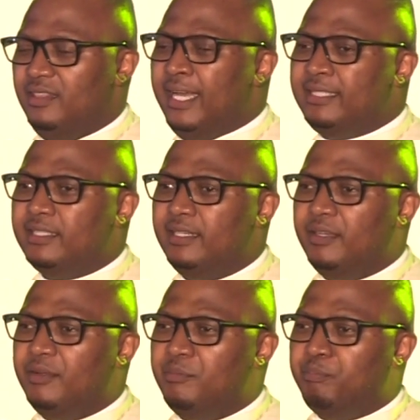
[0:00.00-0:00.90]
that
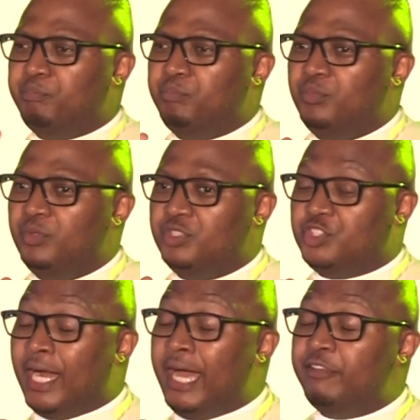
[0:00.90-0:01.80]

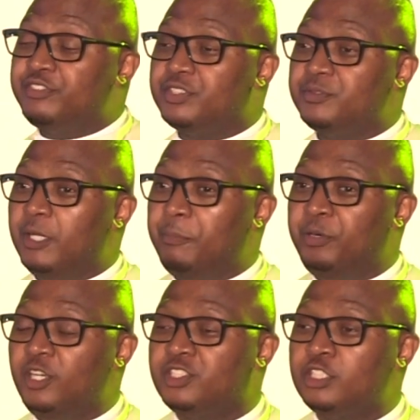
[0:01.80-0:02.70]
drives a
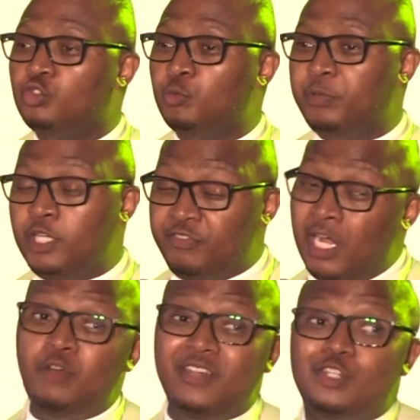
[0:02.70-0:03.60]
person to believe,
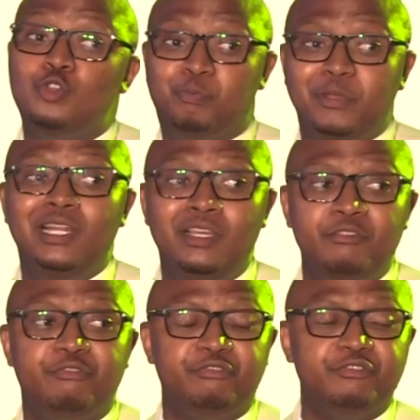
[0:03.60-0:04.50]
now that you
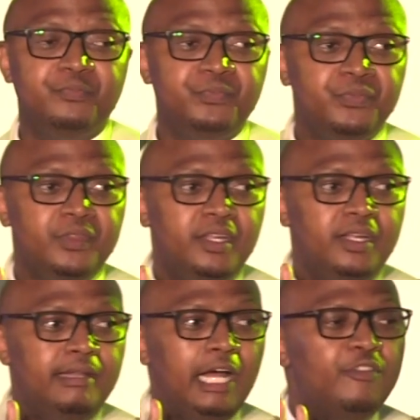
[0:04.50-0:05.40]
believe,
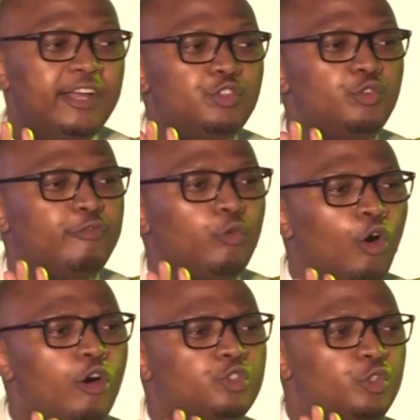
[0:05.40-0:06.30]
now that you've
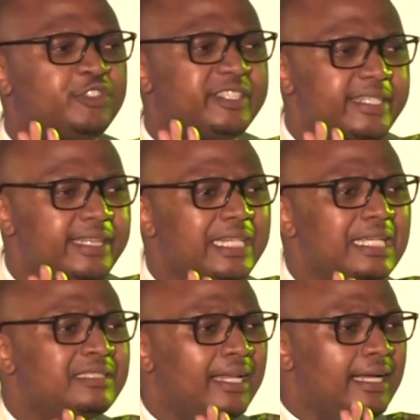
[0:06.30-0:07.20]
walked, you've seen
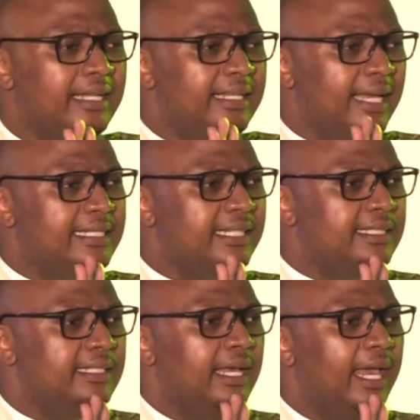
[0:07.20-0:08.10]
things that are
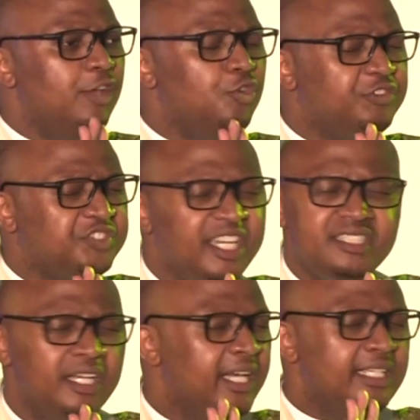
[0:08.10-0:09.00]
created, and you've
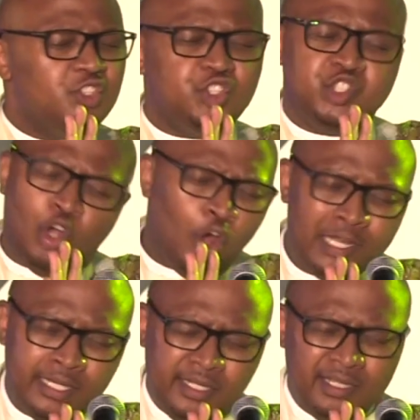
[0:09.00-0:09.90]
said,
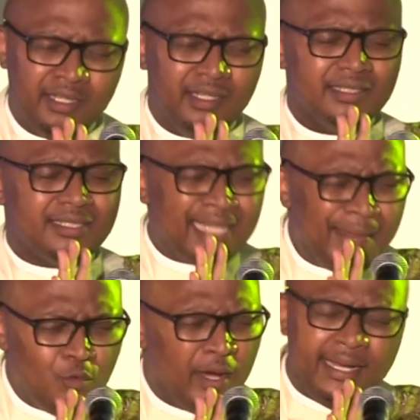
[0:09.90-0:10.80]
surely
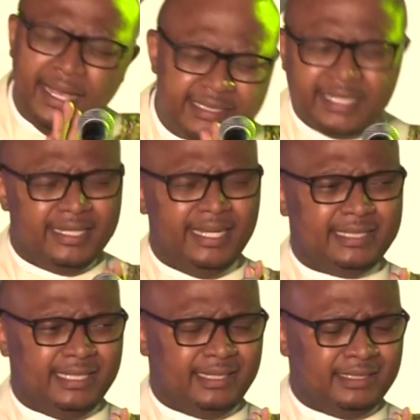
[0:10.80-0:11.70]
someone has
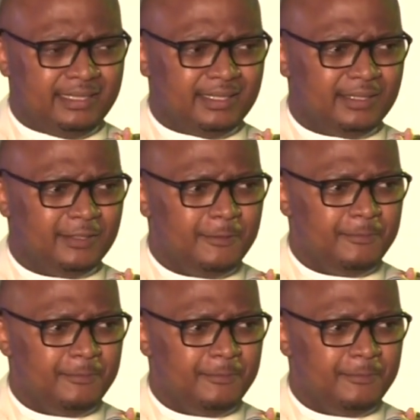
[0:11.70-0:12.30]
created this.